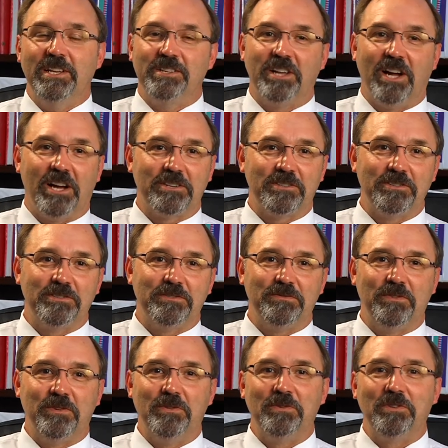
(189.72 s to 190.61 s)
Doctor's
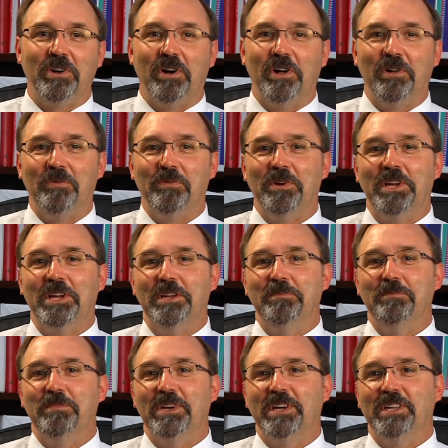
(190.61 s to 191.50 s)
phone call away,
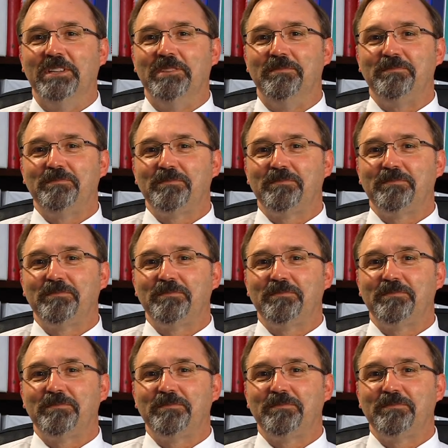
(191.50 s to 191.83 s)
but